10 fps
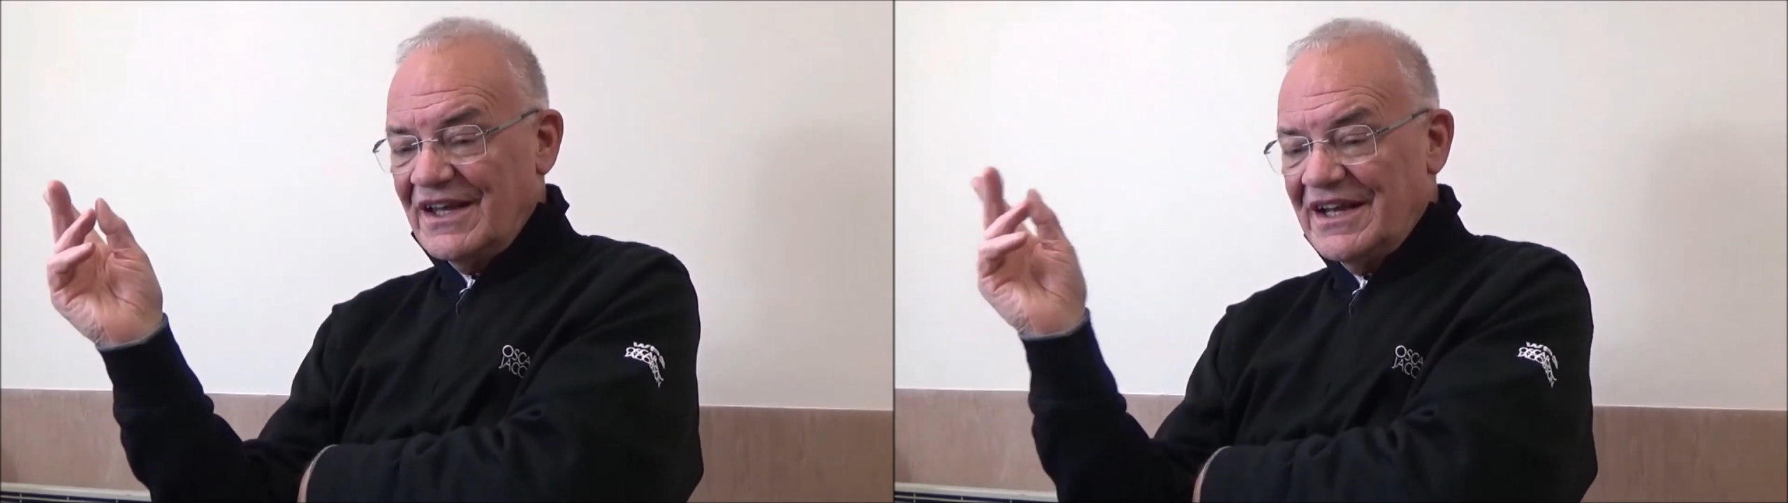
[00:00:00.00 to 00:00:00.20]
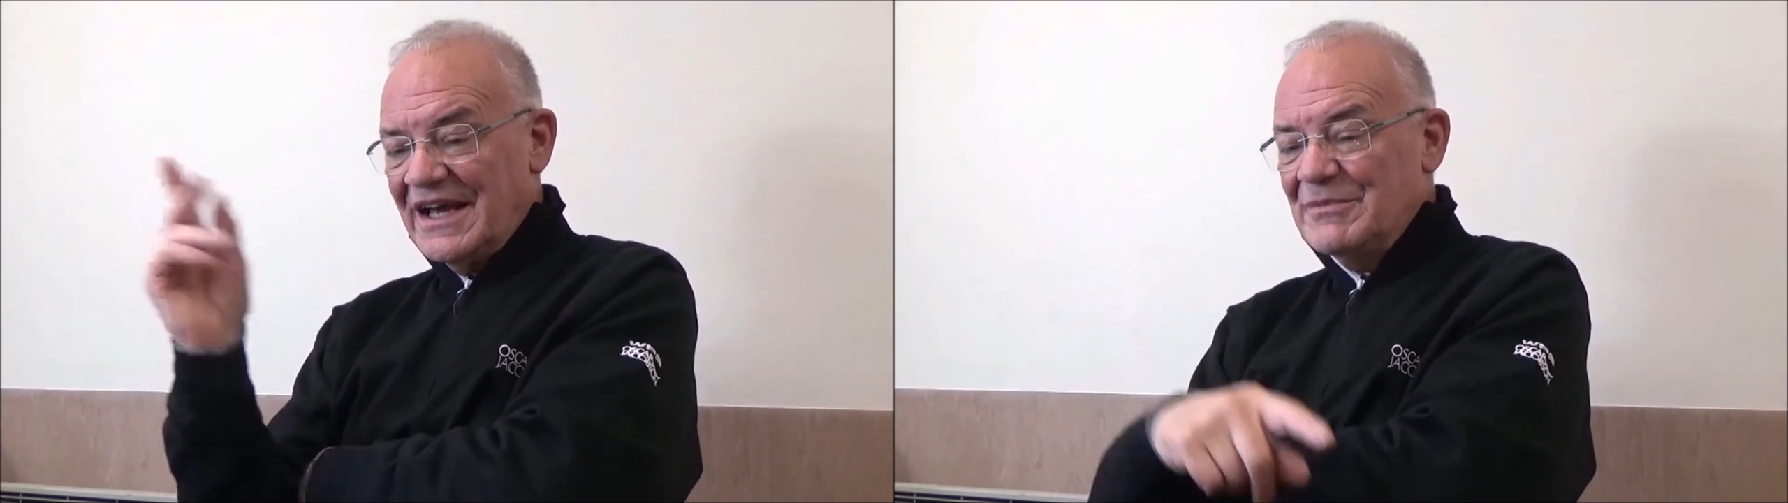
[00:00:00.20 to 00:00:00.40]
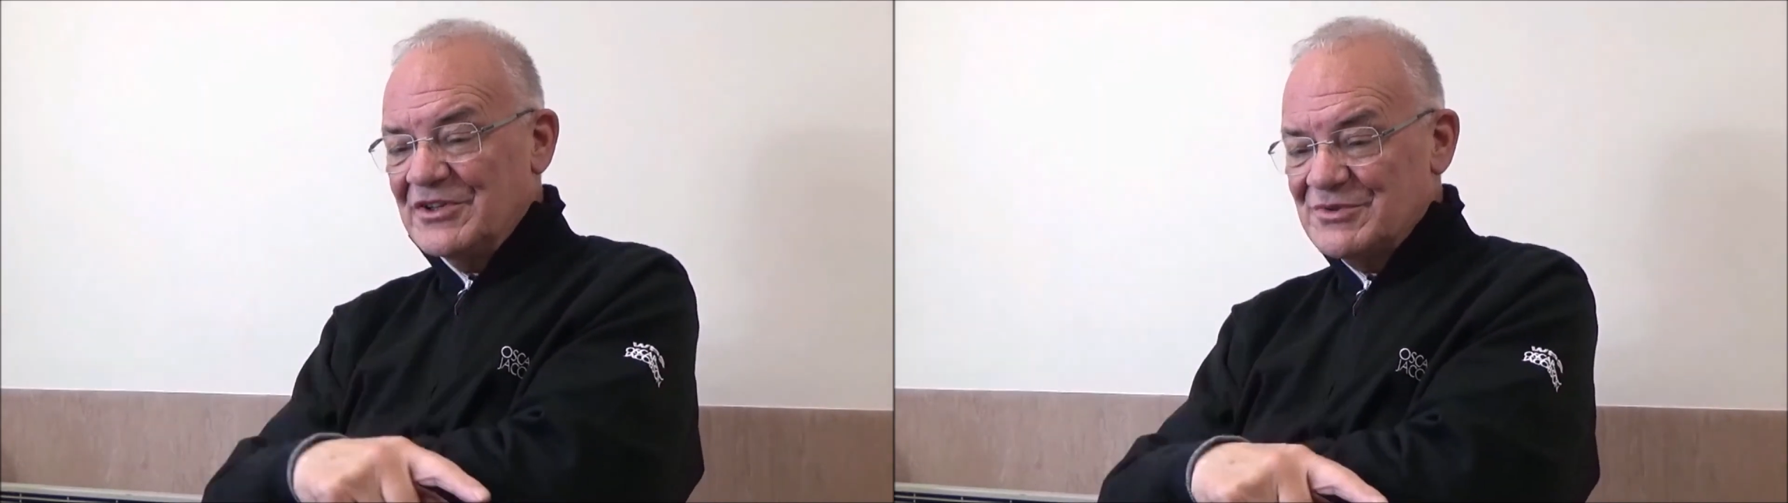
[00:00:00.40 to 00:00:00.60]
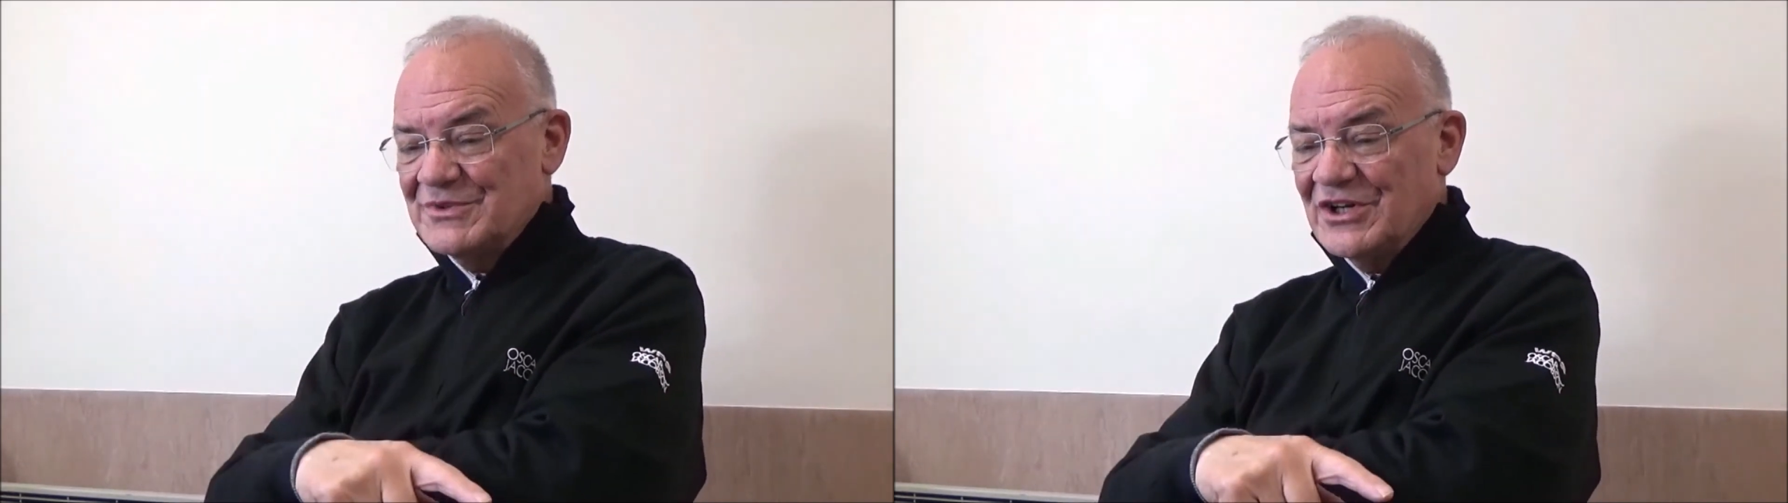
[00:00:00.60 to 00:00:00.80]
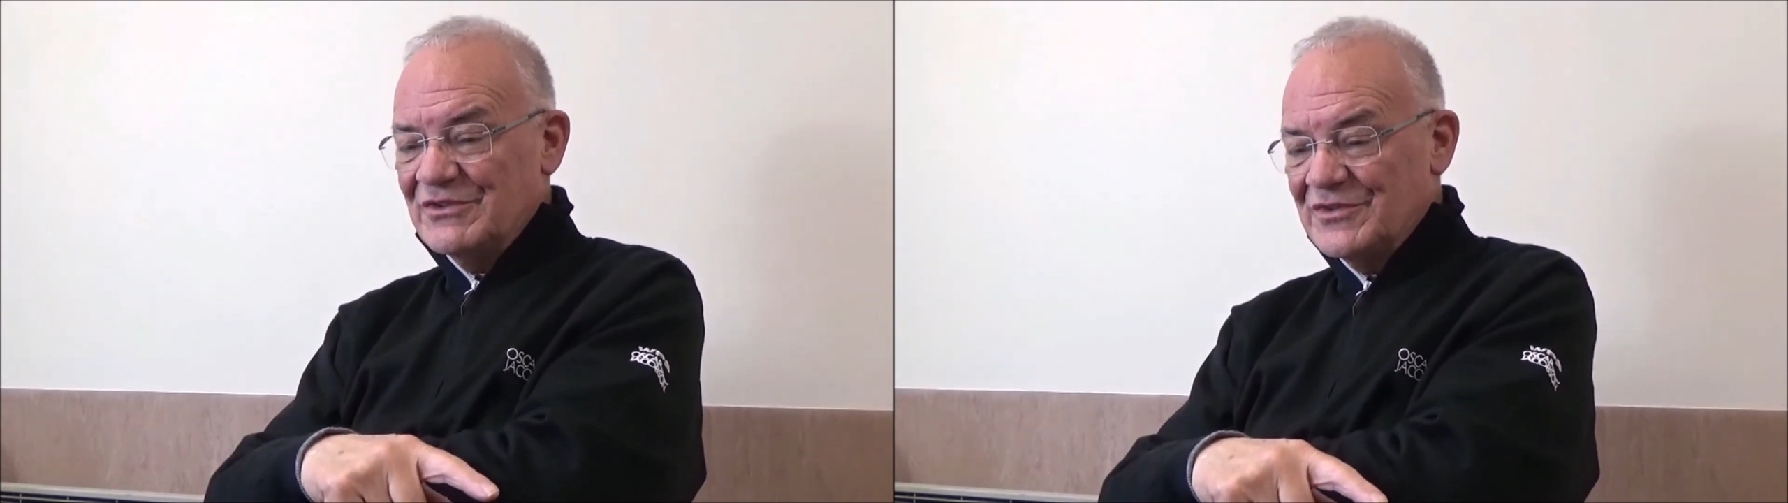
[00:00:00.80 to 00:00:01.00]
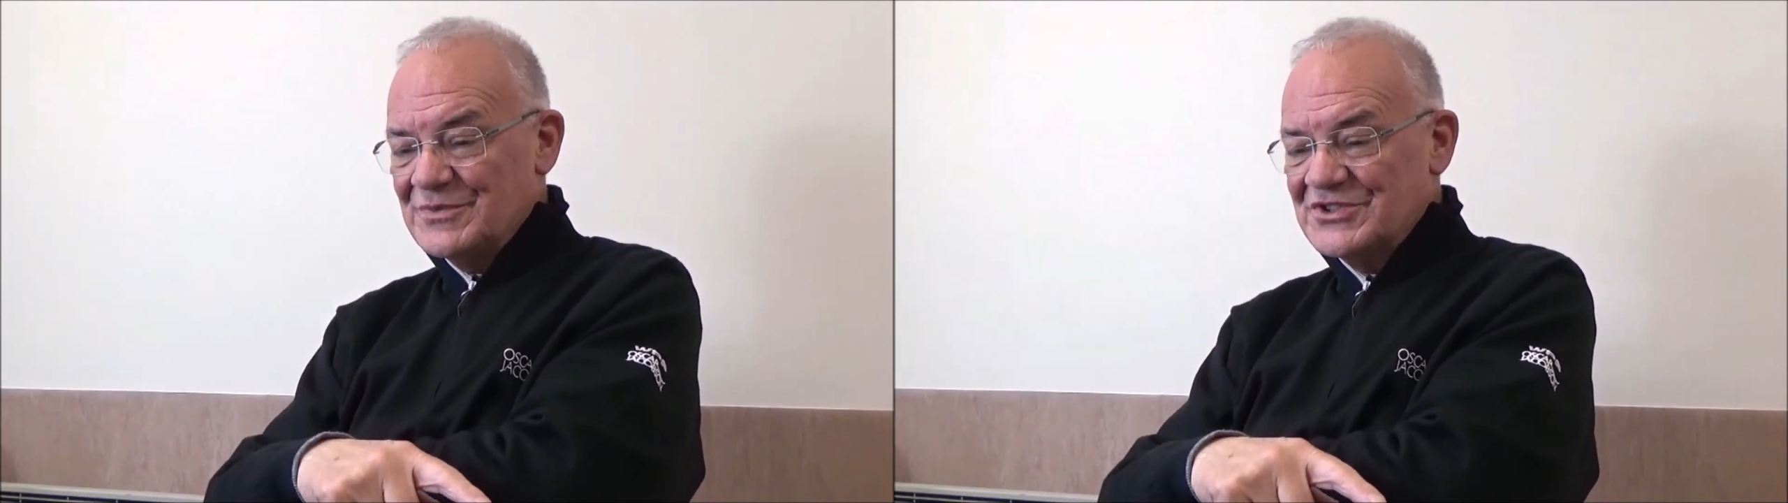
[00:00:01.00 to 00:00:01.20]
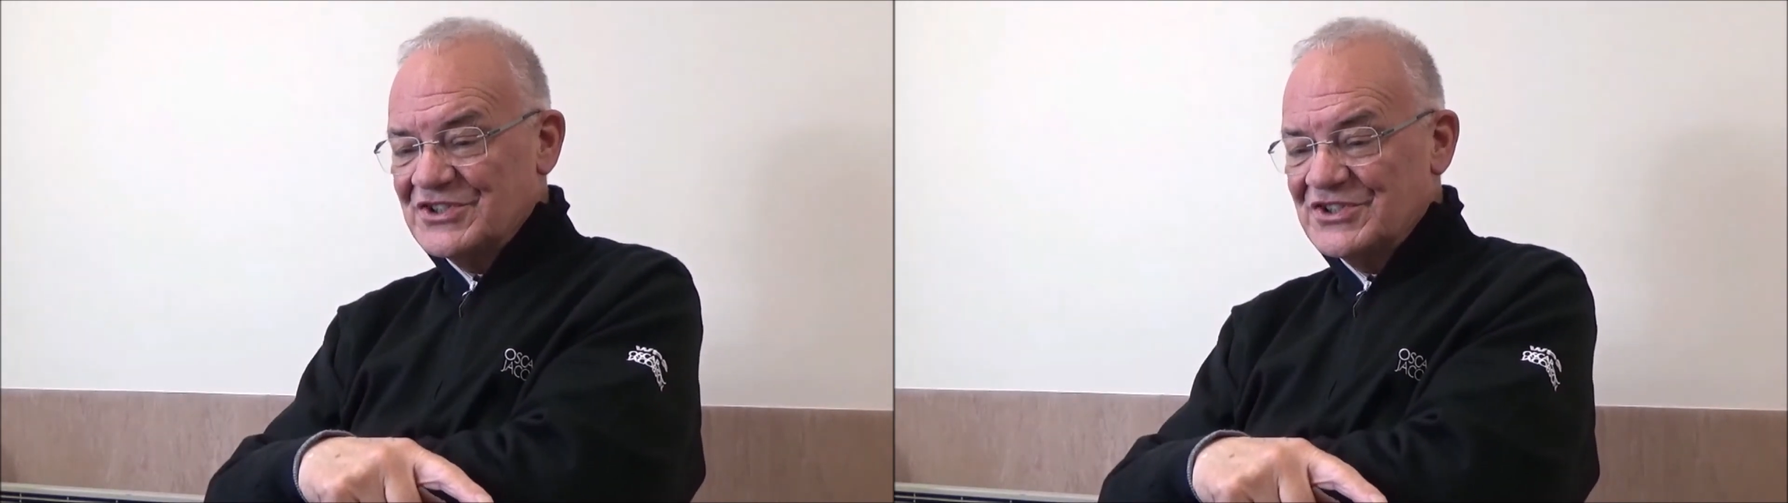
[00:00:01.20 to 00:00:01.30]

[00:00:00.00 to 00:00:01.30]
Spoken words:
an ambulance went down from